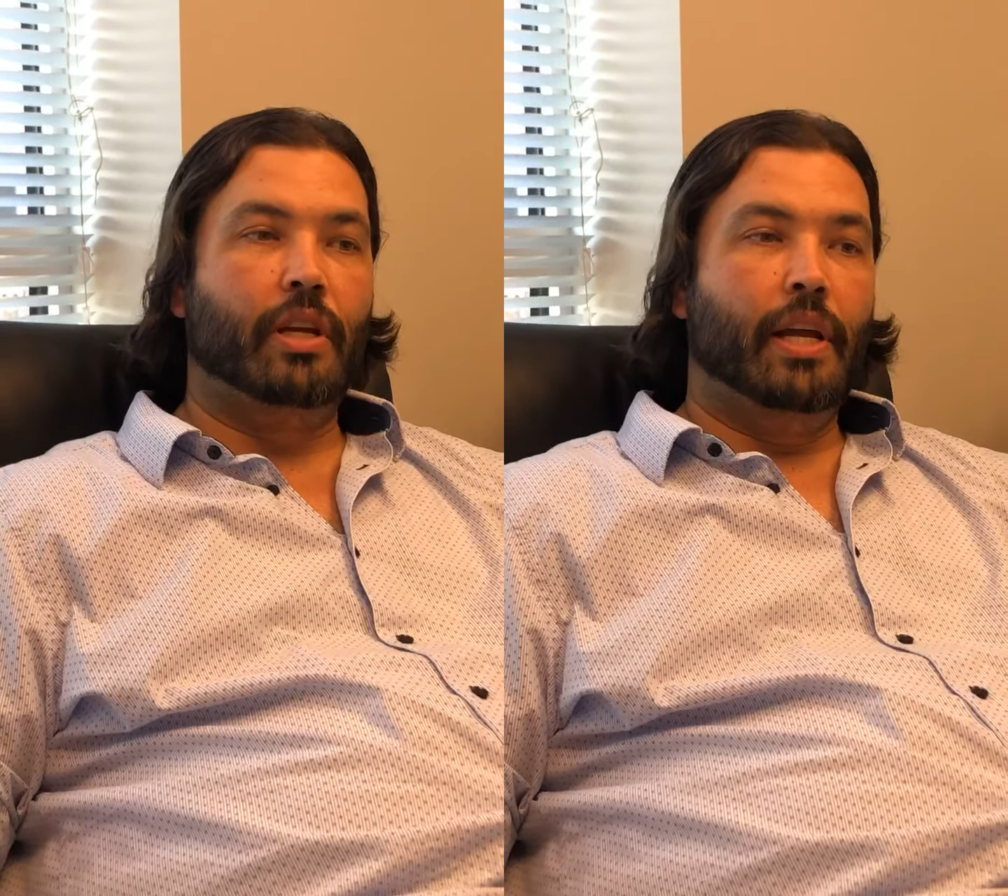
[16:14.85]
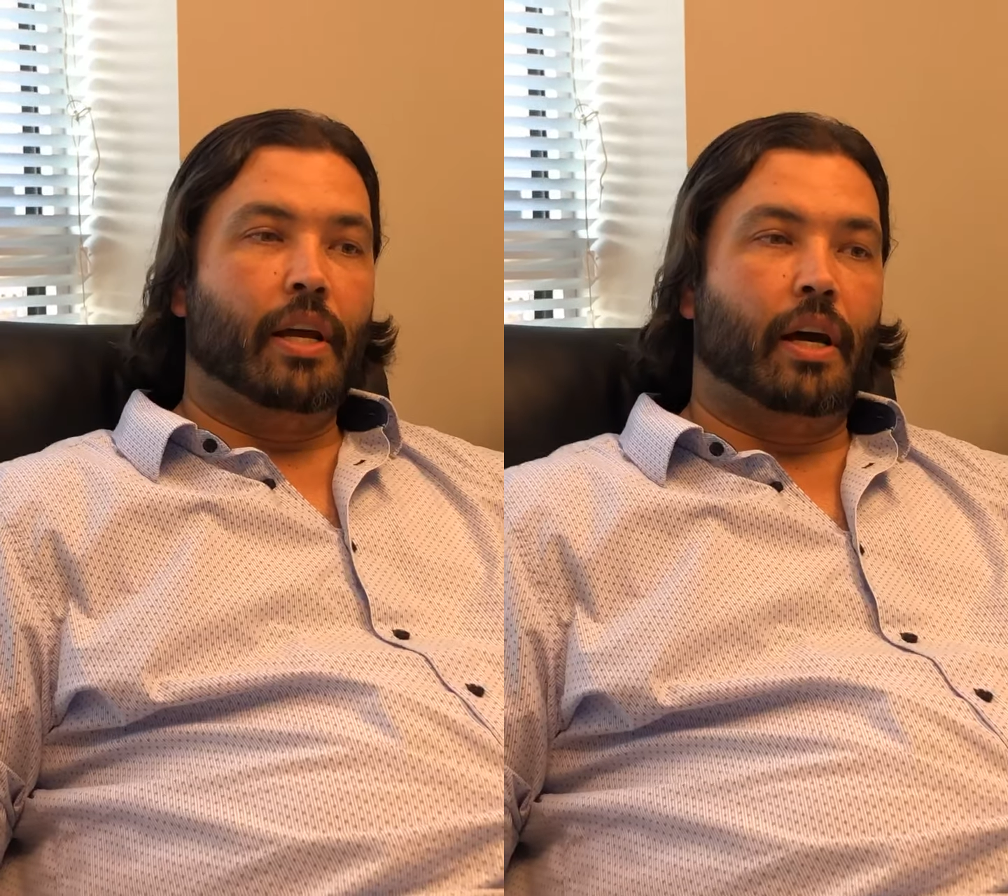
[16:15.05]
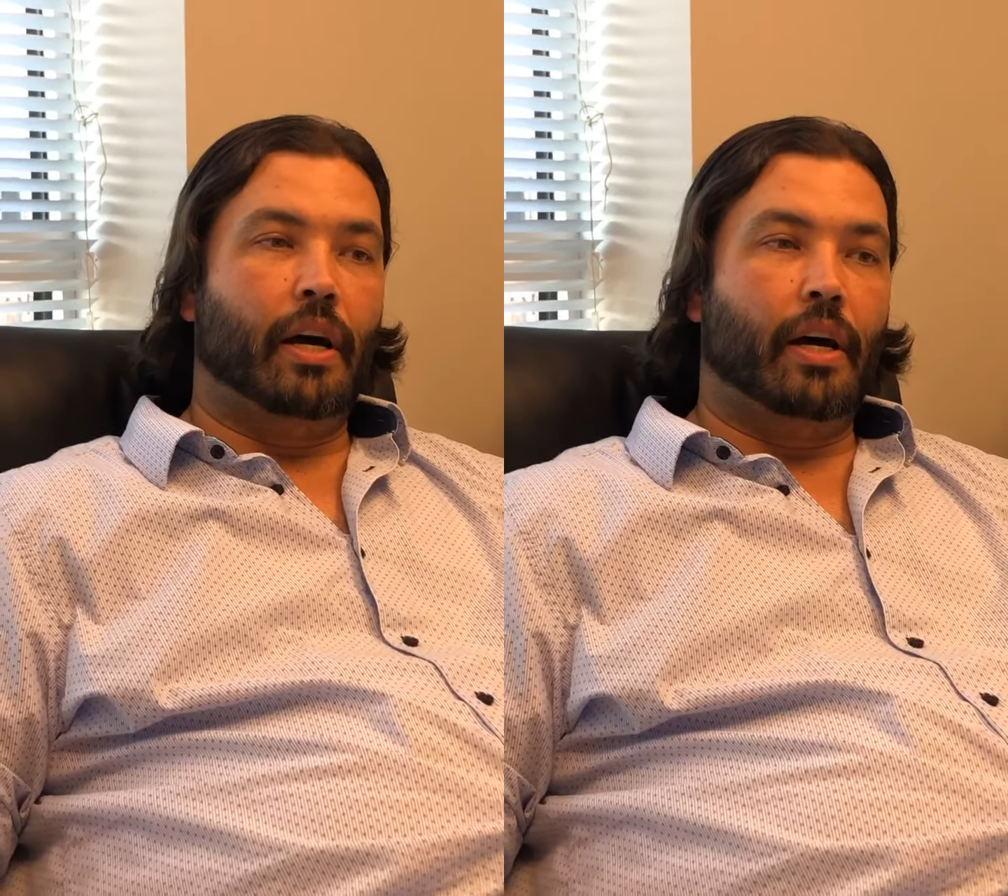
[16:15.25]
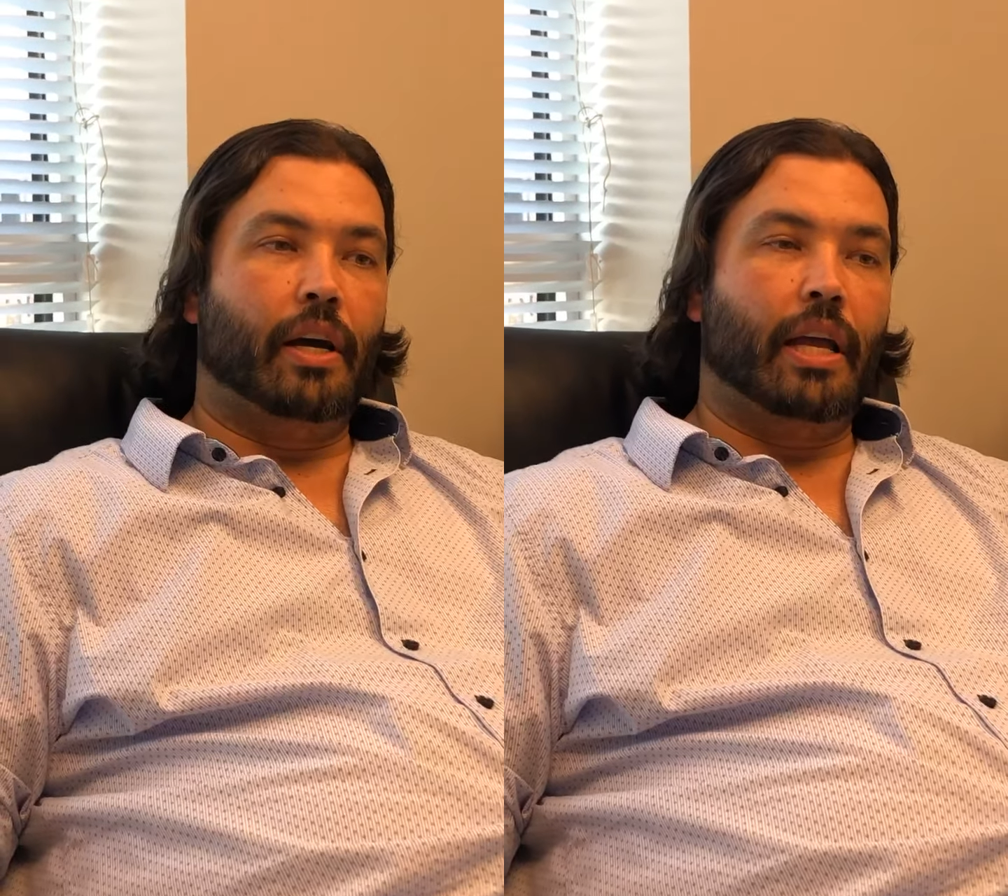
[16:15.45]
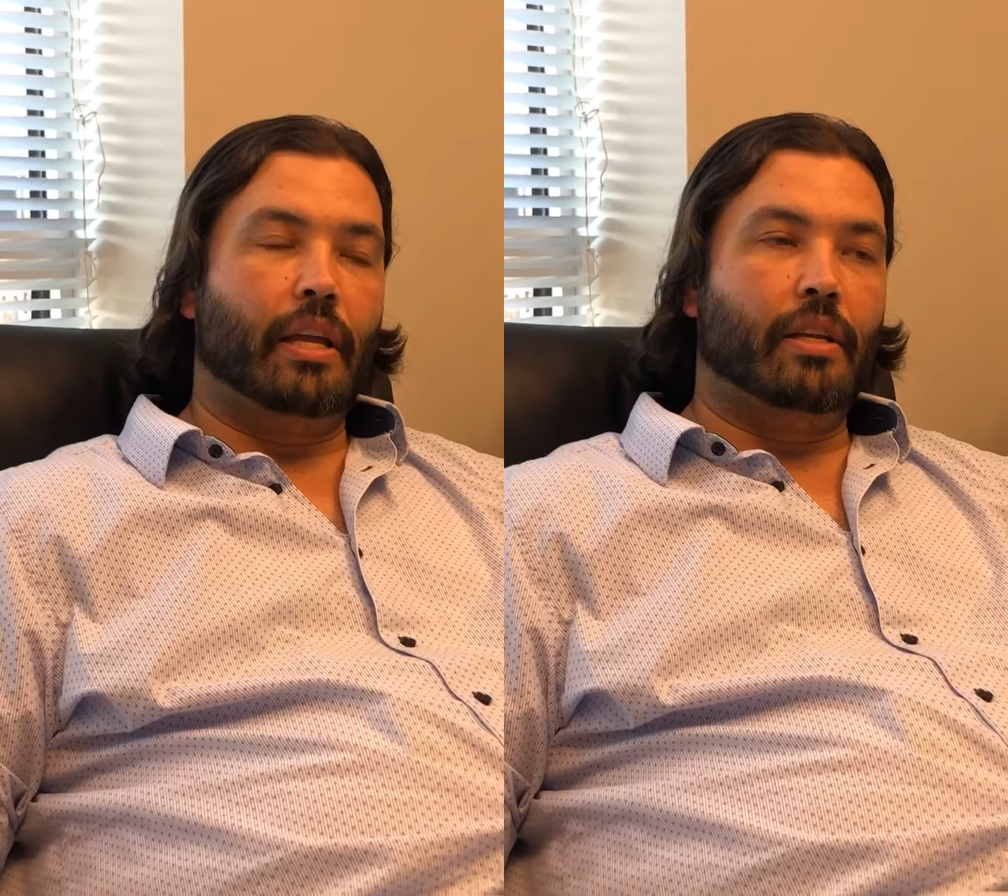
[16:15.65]
Wow. Uh,
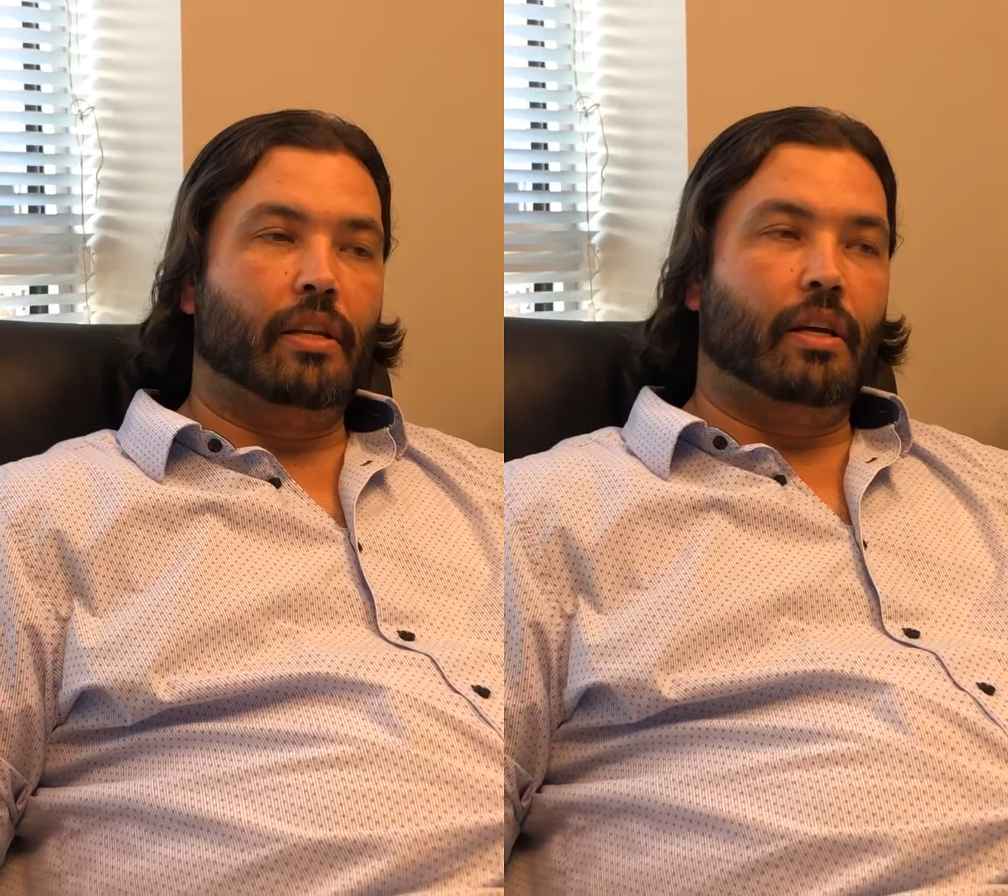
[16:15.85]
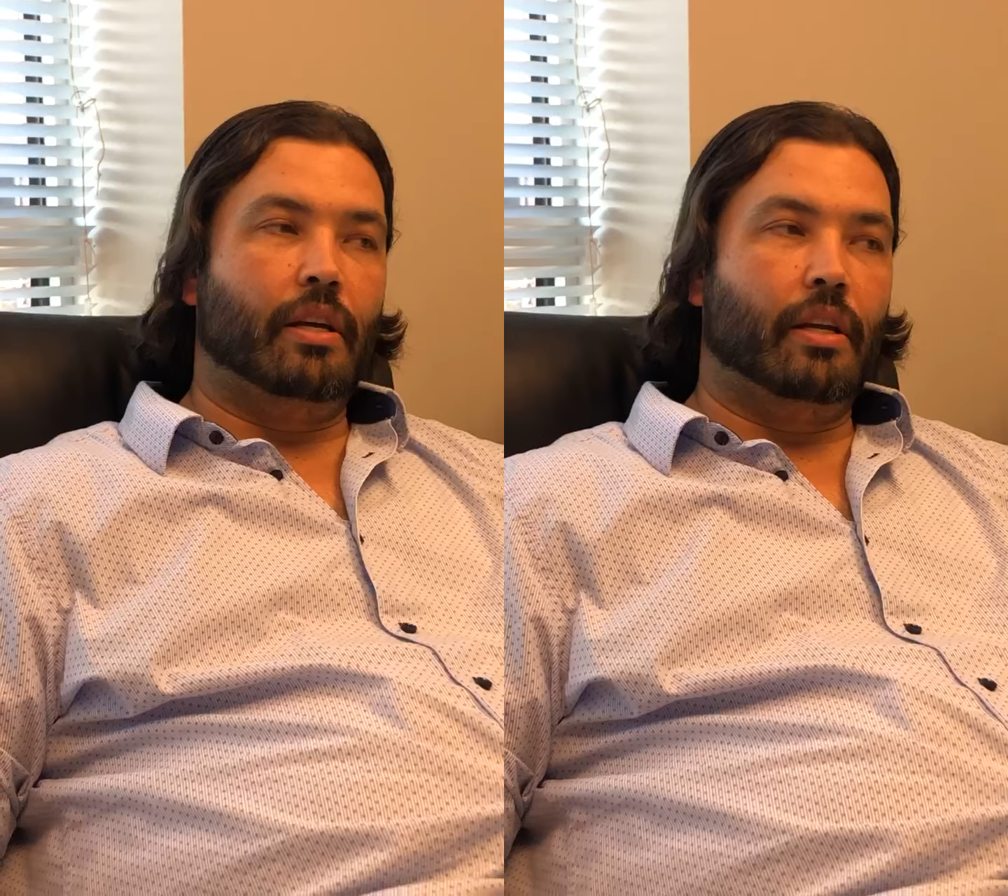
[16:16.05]
and uh,